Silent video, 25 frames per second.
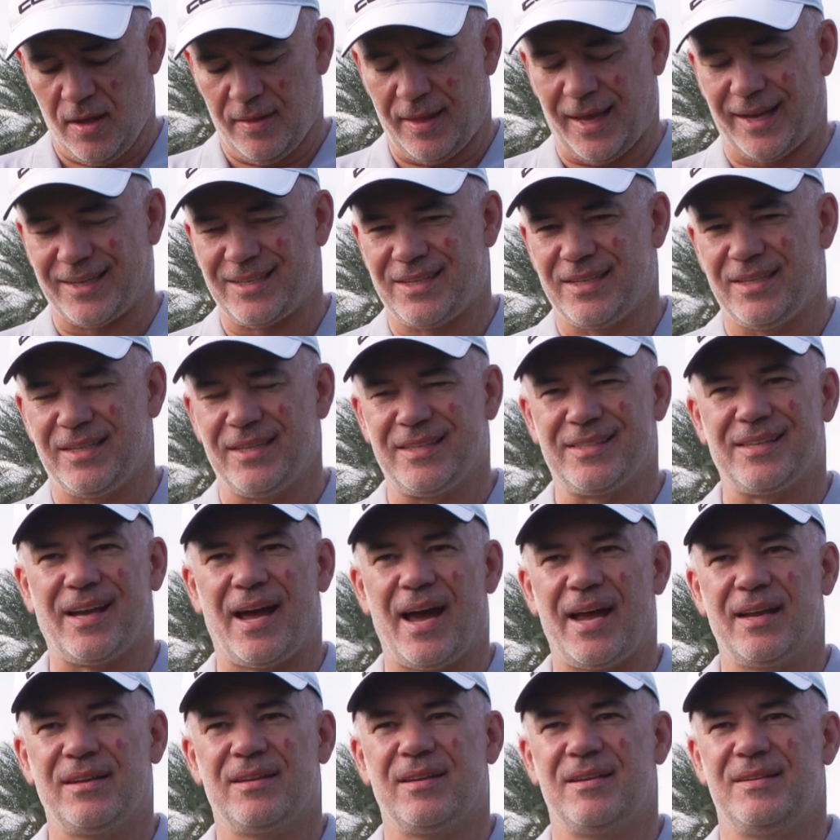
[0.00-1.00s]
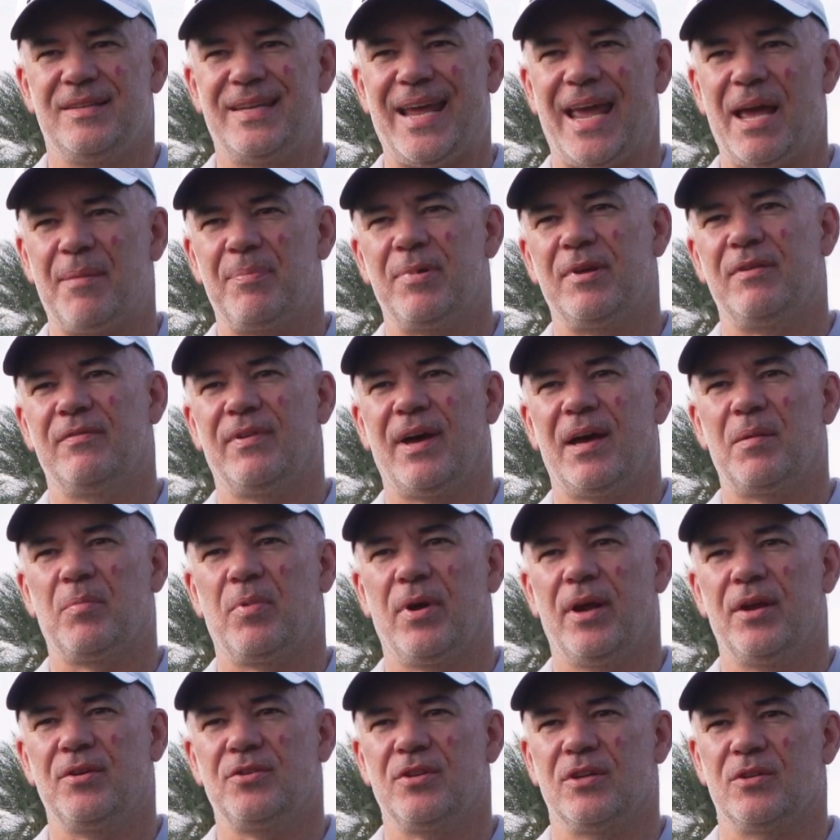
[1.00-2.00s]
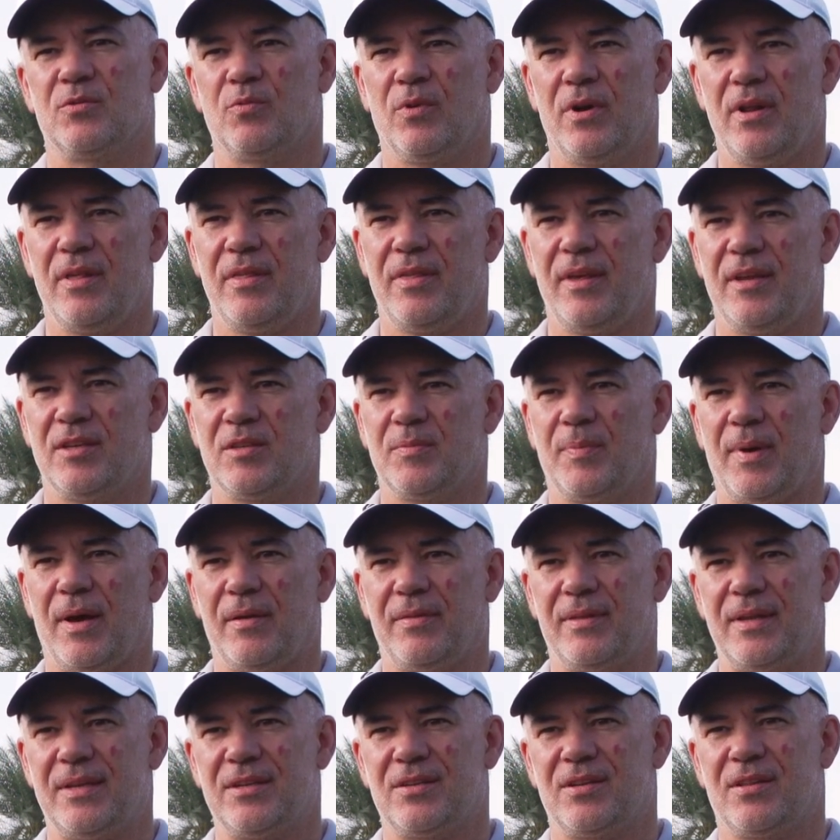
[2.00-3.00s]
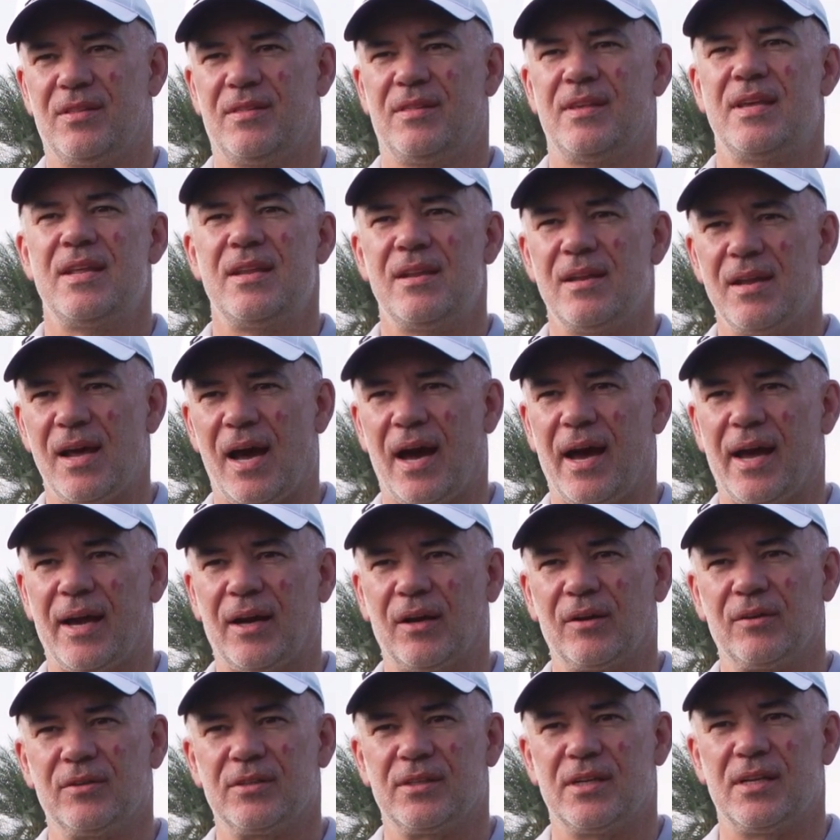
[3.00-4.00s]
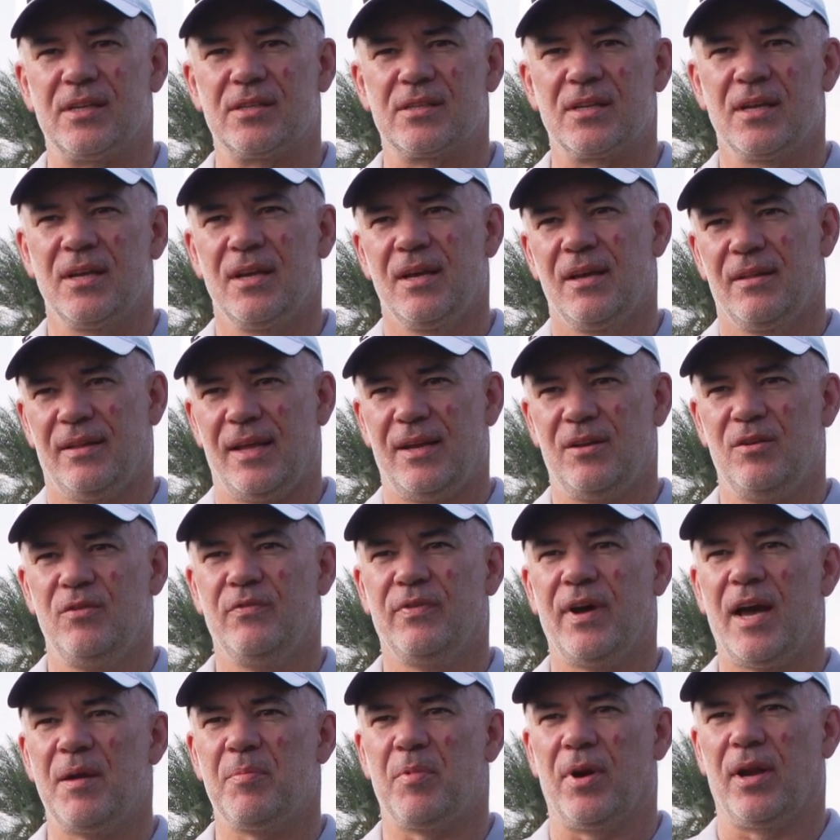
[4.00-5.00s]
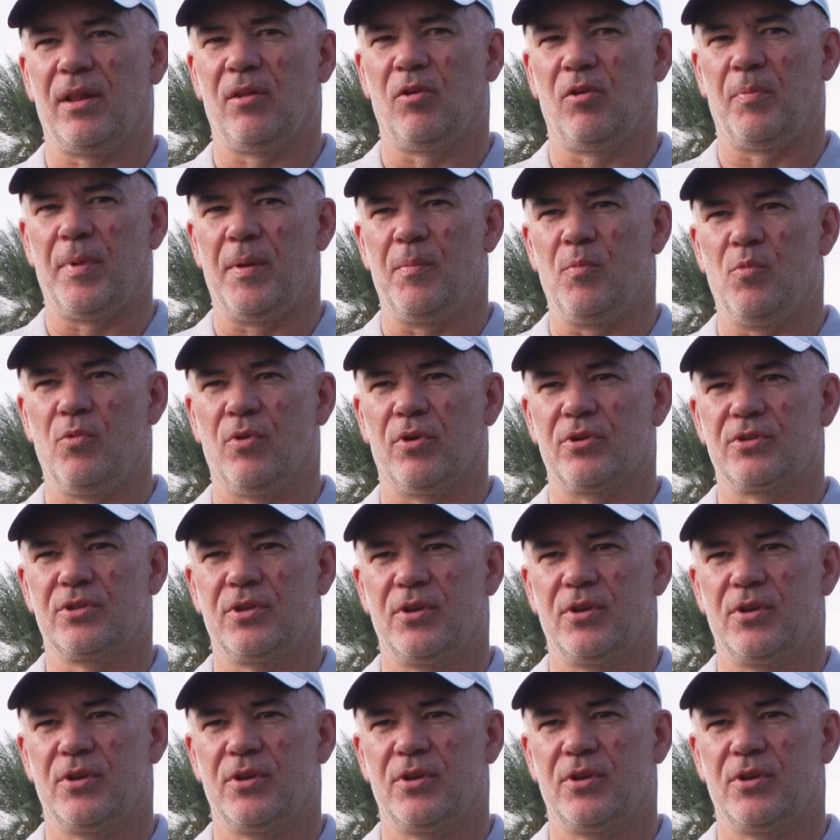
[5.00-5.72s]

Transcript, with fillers: That's designed to dampen vibrations. One of the things about these thin irons is they do vibrate bit more.